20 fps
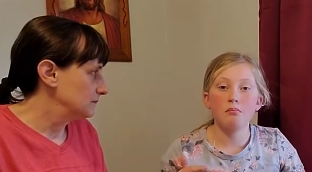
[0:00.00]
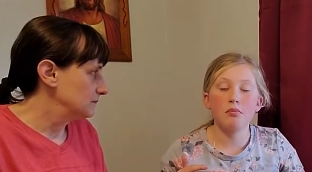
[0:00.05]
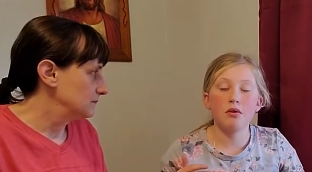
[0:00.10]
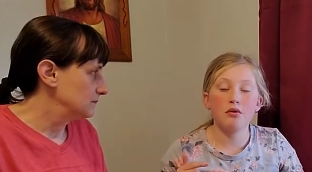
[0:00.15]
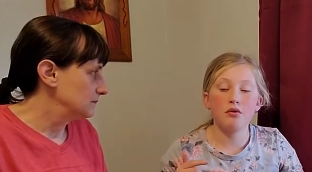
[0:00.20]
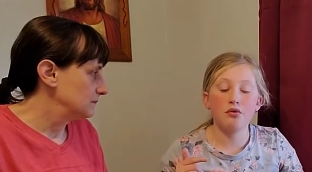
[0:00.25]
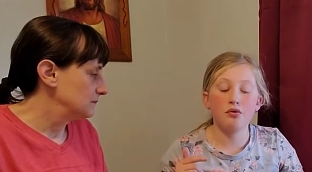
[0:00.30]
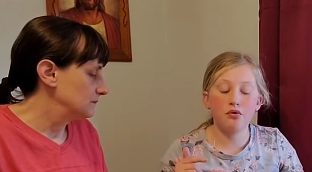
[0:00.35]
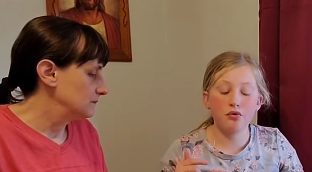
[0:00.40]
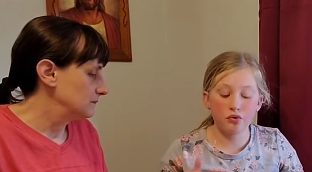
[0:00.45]

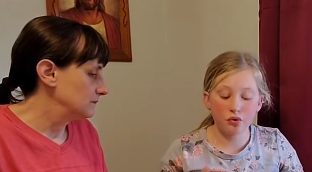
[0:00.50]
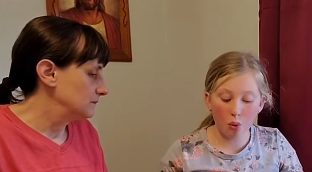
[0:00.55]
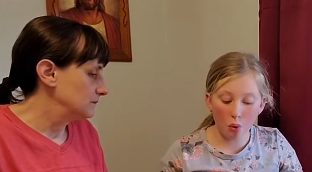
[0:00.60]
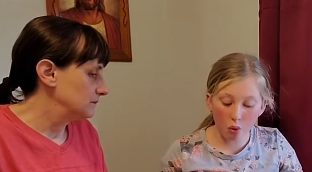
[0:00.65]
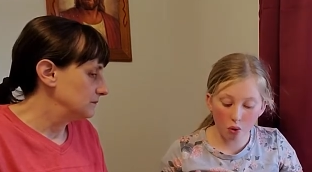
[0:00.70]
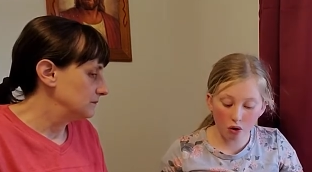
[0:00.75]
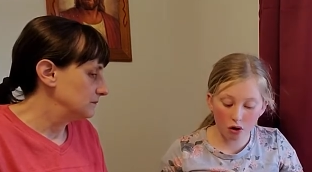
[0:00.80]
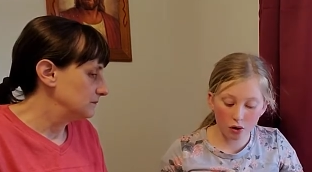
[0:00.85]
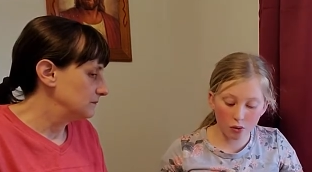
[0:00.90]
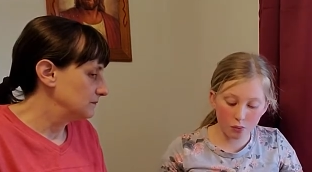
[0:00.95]

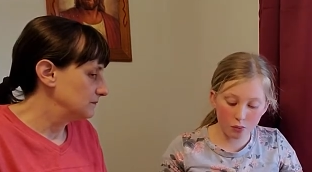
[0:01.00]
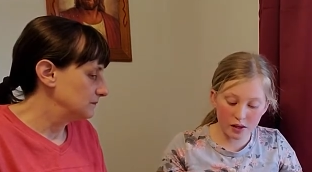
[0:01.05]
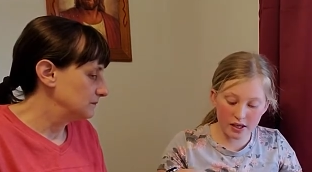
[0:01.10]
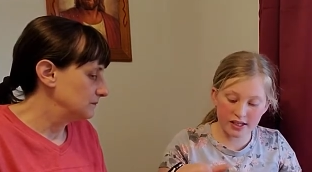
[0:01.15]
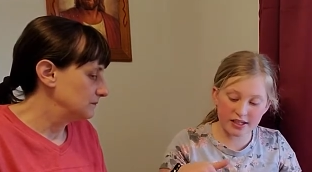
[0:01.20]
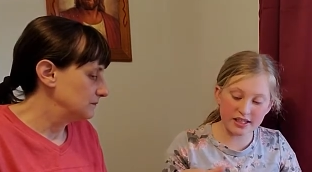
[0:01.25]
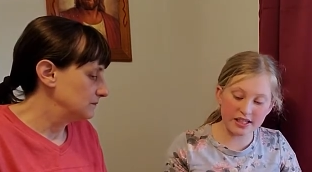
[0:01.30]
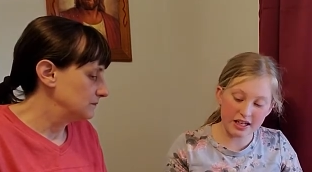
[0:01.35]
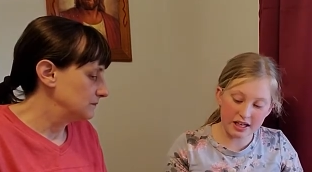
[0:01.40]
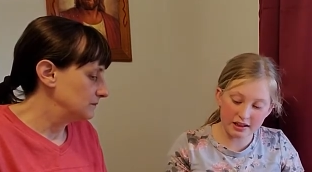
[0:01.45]
Speaker 1: before we
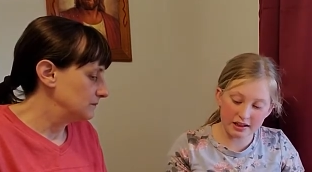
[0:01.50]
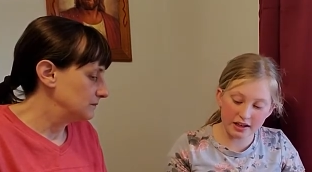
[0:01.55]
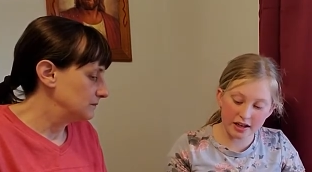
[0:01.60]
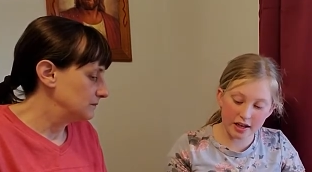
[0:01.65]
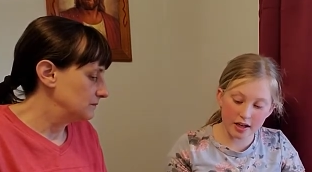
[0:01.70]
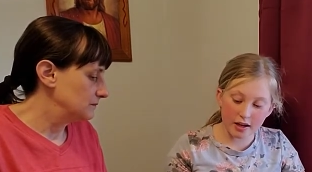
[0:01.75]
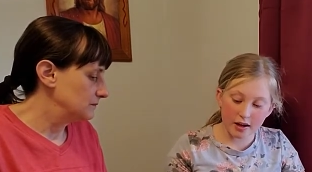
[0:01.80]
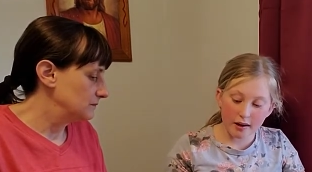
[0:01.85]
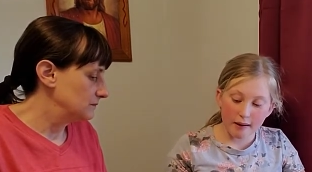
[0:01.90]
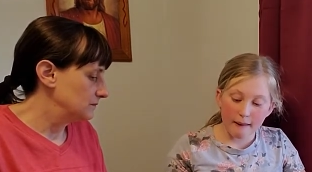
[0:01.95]
seal
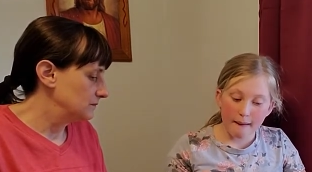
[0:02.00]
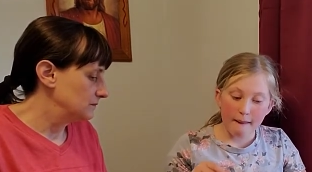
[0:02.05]
it.